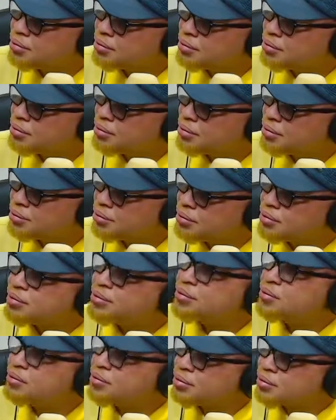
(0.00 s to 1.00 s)

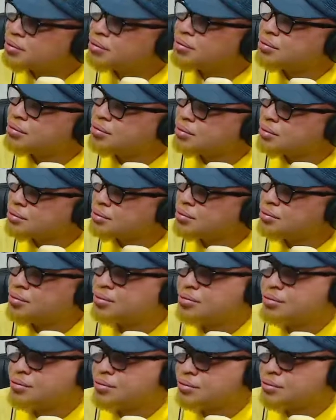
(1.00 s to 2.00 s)

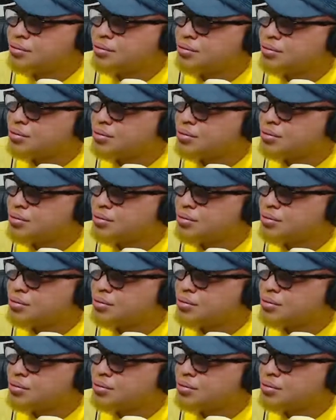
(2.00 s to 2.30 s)
The person shown says nothing.